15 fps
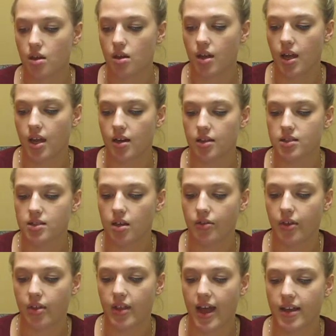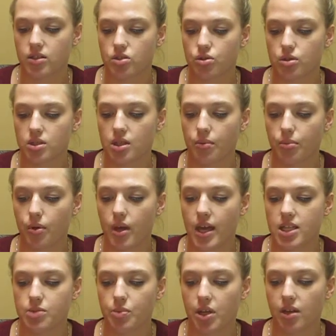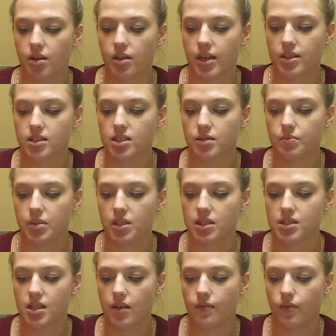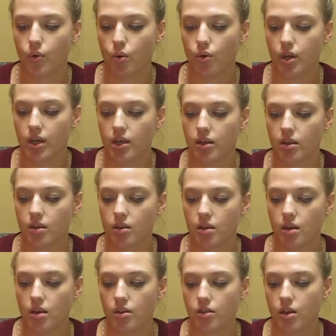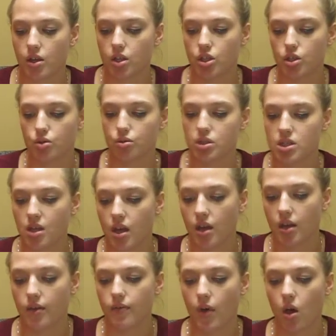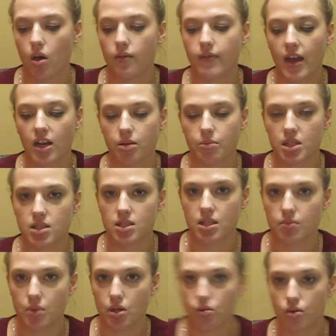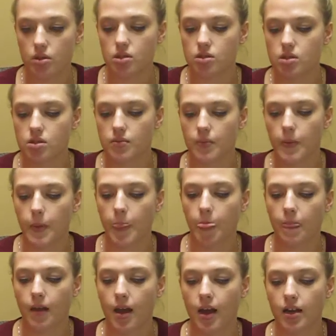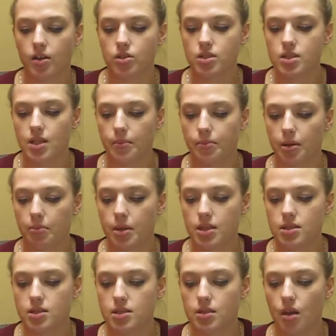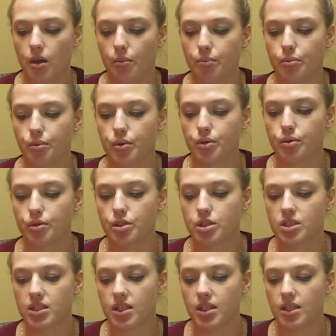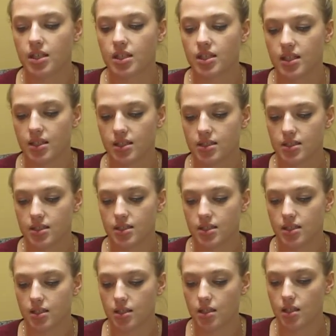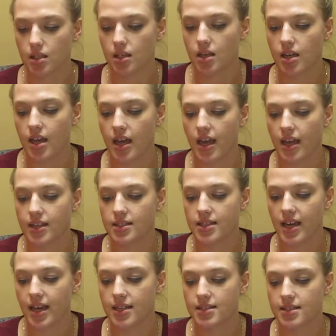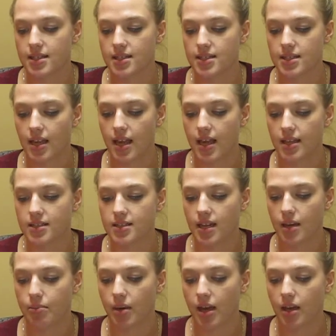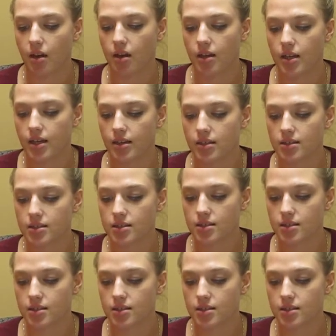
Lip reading: and until the last stool sample has been collected, please avoid the use of all vitamins and minerals, iron supplements, brewer's yeast, antacids, antibiotics,